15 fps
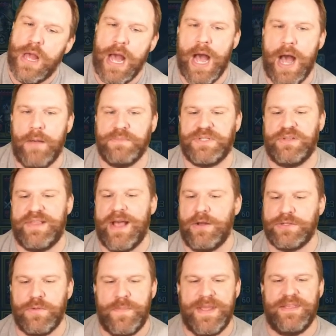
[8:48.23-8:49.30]
So
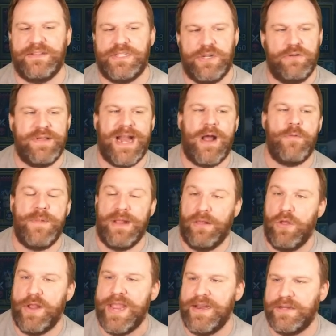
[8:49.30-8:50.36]
those would be the two that I would be
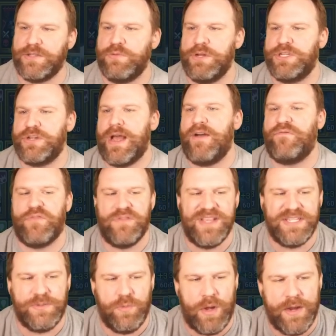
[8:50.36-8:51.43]
looking to switch out for
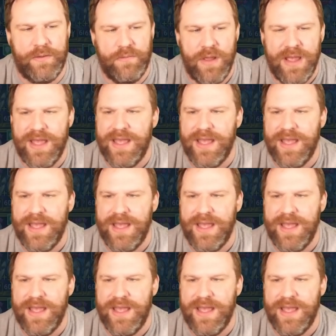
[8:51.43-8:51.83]
this one.